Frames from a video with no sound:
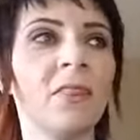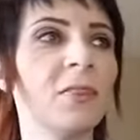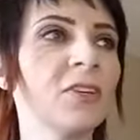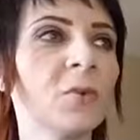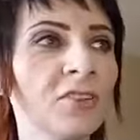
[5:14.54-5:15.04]

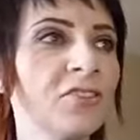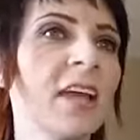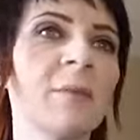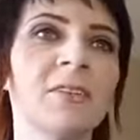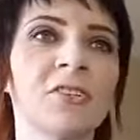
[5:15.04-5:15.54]
this question
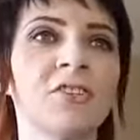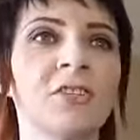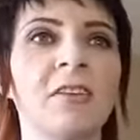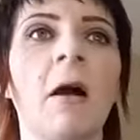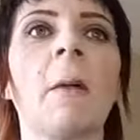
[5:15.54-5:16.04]
came at such a
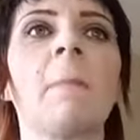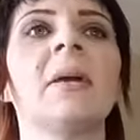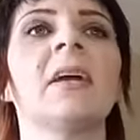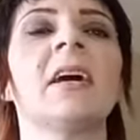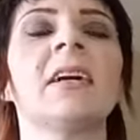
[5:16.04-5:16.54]
good time
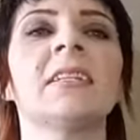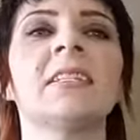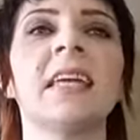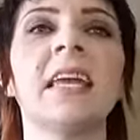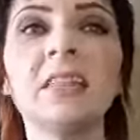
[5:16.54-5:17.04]

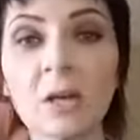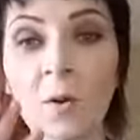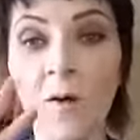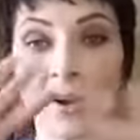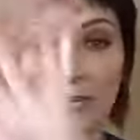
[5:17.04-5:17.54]
because in the
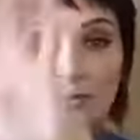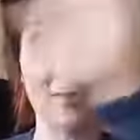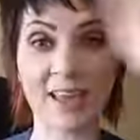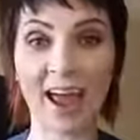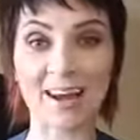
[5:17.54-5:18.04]
quantum
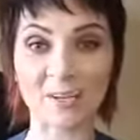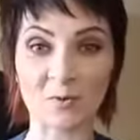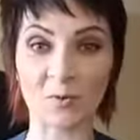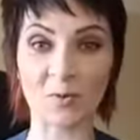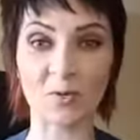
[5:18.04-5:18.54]

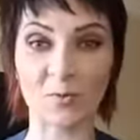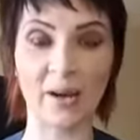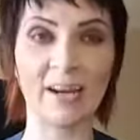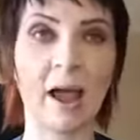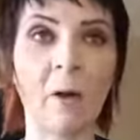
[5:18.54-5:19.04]
mechanics world
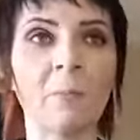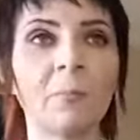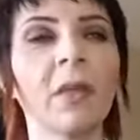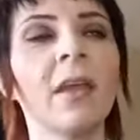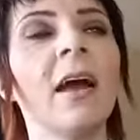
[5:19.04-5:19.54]
right now,
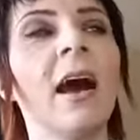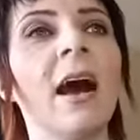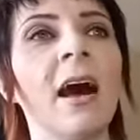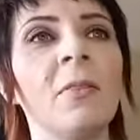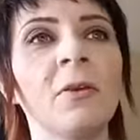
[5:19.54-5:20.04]

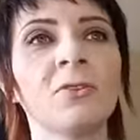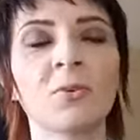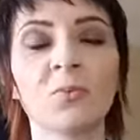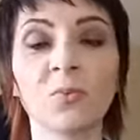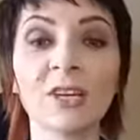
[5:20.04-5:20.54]
there's a
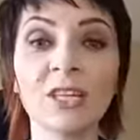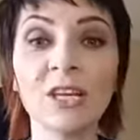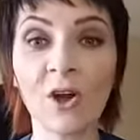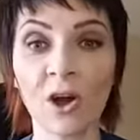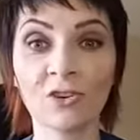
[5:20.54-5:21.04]
really
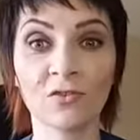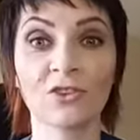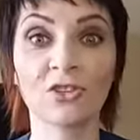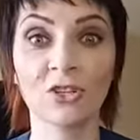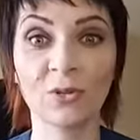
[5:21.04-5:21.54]

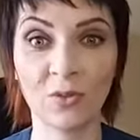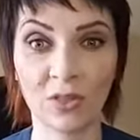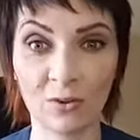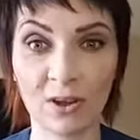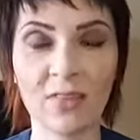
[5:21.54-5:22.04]
controversial new
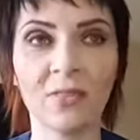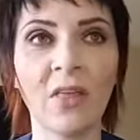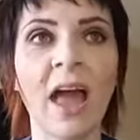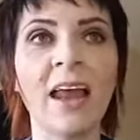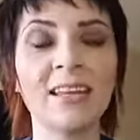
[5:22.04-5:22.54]
theory
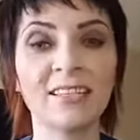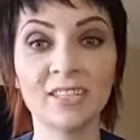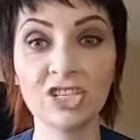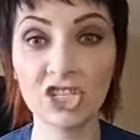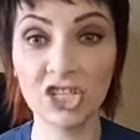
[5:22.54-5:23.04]
that
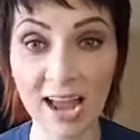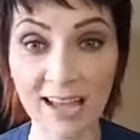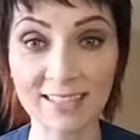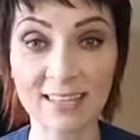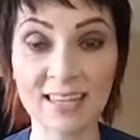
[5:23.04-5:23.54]

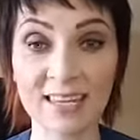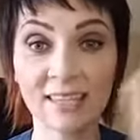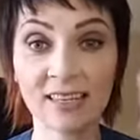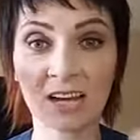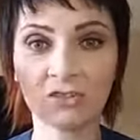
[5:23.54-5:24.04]
suggests that the
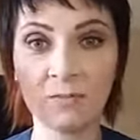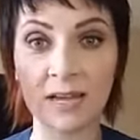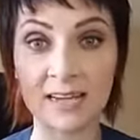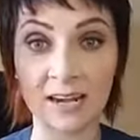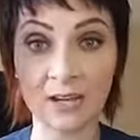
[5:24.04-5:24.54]

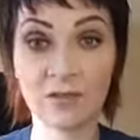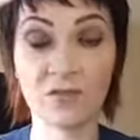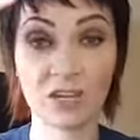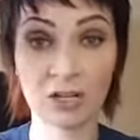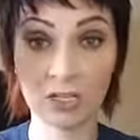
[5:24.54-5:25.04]
electromagnetic
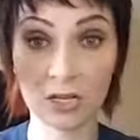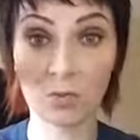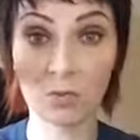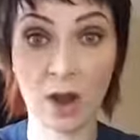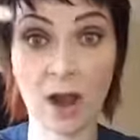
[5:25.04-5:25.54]
field
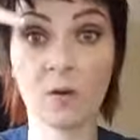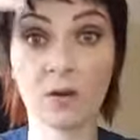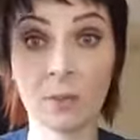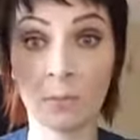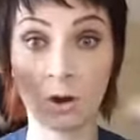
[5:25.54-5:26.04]

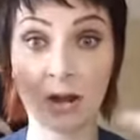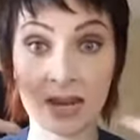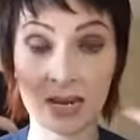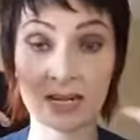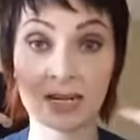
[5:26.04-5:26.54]
around the
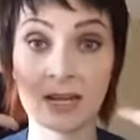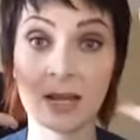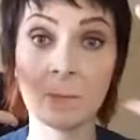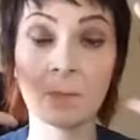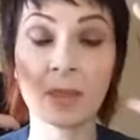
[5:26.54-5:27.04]
brain
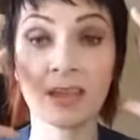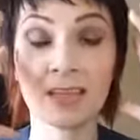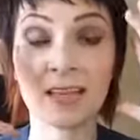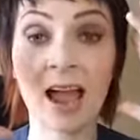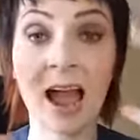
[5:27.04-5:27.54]

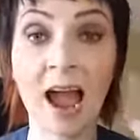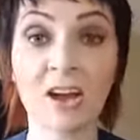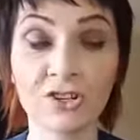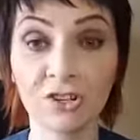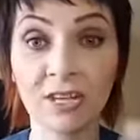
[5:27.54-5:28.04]
is
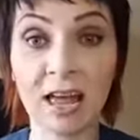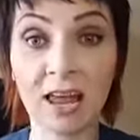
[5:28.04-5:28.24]
actually